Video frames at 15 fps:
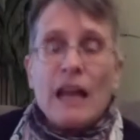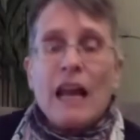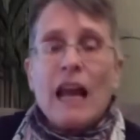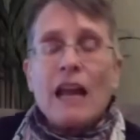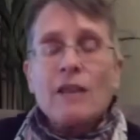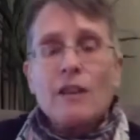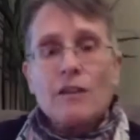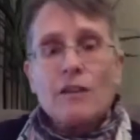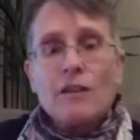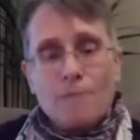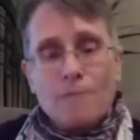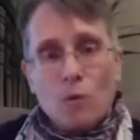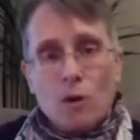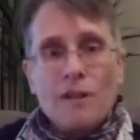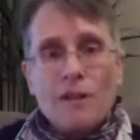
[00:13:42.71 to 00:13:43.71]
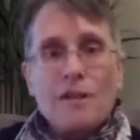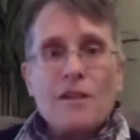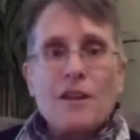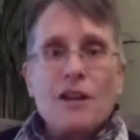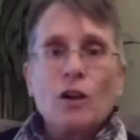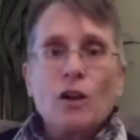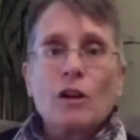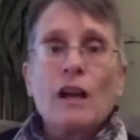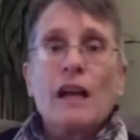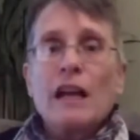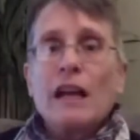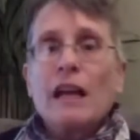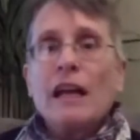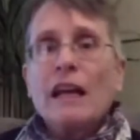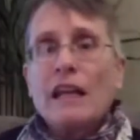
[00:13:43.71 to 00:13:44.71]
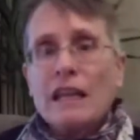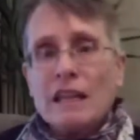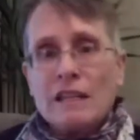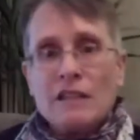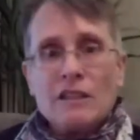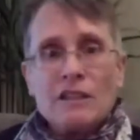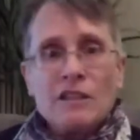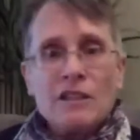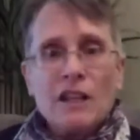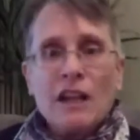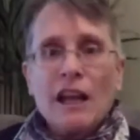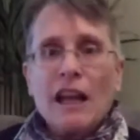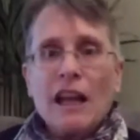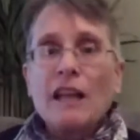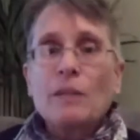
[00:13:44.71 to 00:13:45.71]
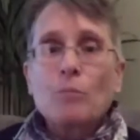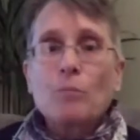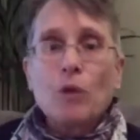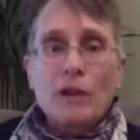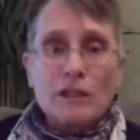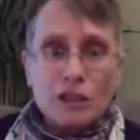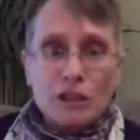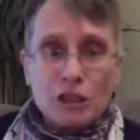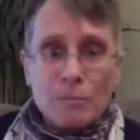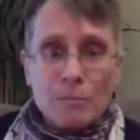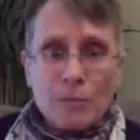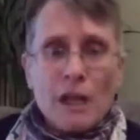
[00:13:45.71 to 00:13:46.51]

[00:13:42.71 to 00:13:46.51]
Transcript: And then the 4th year is an apprenticeship.